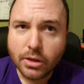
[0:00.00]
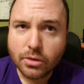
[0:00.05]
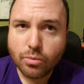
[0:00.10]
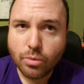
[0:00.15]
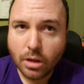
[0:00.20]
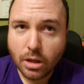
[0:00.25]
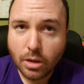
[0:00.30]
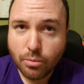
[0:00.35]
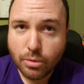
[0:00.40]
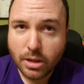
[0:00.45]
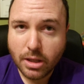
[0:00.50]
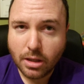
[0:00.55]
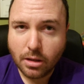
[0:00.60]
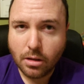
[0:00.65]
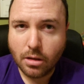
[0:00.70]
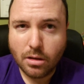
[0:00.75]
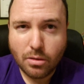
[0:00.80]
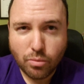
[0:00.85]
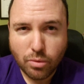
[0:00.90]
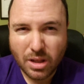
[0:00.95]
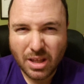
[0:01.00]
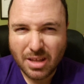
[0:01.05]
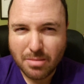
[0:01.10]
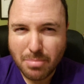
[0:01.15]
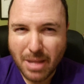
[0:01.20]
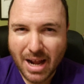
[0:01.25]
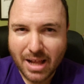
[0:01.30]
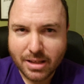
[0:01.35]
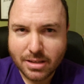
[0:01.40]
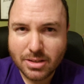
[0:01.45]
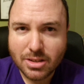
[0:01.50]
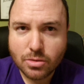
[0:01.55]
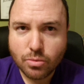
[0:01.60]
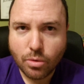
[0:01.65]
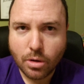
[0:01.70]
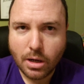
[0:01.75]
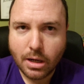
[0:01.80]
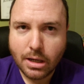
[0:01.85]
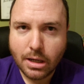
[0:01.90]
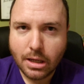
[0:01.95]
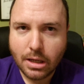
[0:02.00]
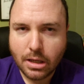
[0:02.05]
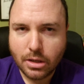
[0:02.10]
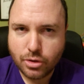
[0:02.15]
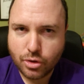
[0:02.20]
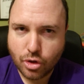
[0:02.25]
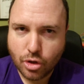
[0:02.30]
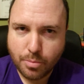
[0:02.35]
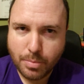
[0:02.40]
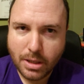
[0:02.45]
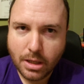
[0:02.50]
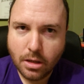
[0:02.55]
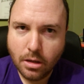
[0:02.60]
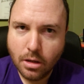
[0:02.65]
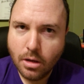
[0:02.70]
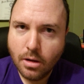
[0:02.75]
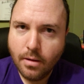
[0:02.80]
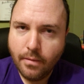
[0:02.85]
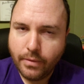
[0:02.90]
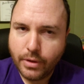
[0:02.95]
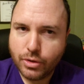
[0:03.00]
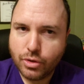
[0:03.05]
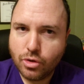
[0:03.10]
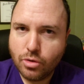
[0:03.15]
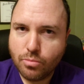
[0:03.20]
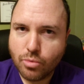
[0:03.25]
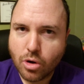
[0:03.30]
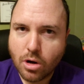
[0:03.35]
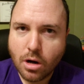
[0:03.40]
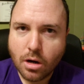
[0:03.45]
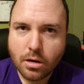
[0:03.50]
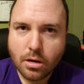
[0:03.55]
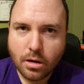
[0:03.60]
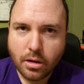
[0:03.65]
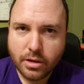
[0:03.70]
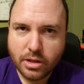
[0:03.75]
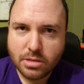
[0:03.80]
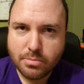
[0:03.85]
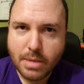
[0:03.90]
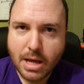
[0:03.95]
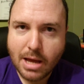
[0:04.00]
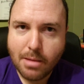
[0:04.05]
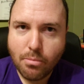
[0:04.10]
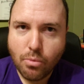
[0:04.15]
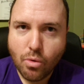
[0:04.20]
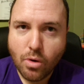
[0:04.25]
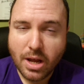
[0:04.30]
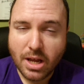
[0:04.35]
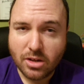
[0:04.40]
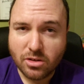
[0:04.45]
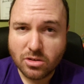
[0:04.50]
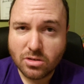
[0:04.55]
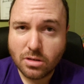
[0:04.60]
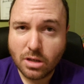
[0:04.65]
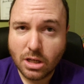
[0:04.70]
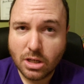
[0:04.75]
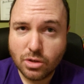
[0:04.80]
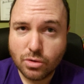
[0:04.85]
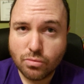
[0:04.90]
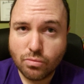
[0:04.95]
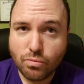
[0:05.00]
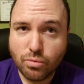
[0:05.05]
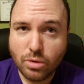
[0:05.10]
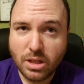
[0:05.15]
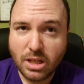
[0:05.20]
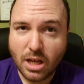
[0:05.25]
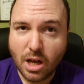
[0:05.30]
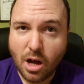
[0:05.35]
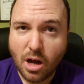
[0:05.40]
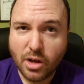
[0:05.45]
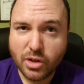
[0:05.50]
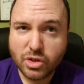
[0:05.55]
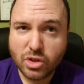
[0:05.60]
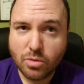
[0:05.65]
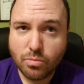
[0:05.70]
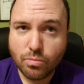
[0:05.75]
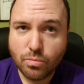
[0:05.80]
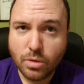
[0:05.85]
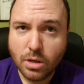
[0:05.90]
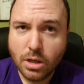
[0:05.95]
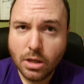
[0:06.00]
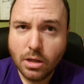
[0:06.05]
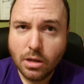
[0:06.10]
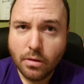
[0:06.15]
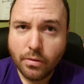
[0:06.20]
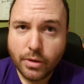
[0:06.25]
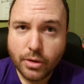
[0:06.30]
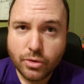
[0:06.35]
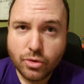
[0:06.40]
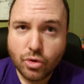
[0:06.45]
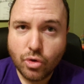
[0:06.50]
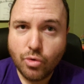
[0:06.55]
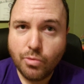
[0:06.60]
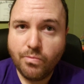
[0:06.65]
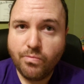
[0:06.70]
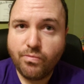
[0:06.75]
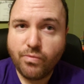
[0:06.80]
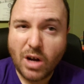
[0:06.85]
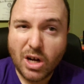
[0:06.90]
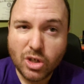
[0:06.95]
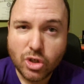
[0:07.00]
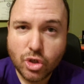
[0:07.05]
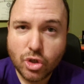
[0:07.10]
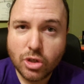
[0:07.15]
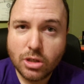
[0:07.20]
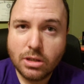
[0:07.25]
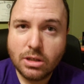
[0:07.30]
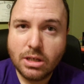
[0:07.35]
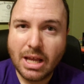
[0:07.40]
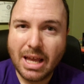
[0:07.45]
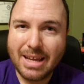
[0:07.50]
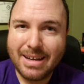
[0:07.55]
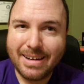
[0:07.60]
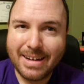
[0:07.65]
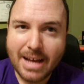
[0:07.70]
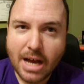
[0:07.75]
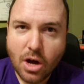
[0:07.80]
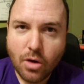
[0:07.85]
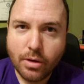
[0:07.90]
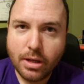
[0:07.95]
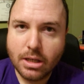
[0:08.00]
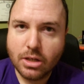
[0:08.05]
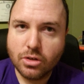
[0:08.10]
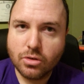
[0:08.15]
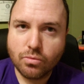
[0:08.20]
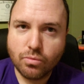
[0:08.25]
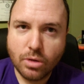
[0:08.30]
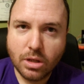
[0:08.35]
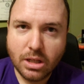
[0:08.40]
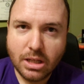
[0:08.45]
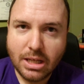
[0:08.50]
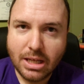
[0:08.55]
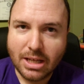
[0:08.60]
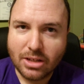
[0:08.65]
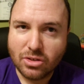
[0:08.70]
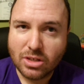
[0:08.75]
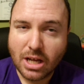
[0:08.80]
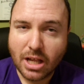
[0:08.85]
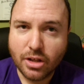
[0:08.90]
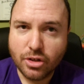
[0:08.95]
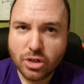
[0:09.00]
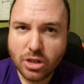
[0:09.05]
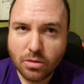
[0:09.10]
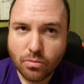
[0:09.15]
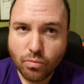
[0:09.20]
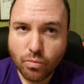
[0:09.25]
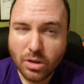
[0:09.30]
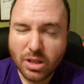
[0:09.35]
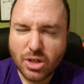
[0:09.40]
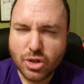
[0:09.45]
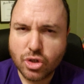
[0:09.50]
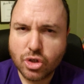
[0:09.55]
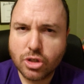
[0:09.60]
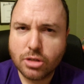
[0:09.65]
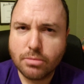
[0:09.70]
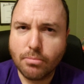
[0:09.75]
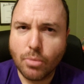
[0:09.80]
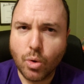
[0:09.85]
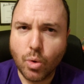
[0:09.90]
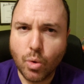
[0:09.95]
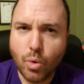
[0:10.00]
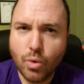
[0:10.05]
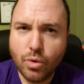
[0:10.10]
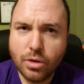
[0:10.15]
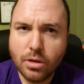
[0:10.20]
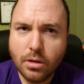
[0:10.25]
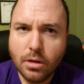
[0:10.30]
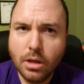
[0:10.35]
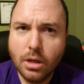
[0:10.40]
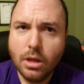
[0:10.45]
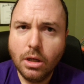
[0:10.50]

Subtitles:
really, really good, really balanced where it should be. The zoom rocker on this bad boy is really awesome. The zoom function in and out is really intelligent, really smooth.